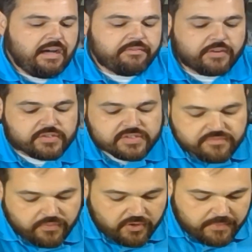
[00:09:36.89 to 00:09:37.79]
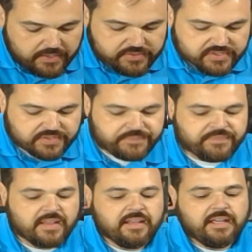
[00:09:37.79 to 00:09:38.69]
First and foremost,
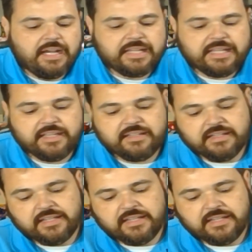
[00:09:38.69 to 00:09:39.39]
again,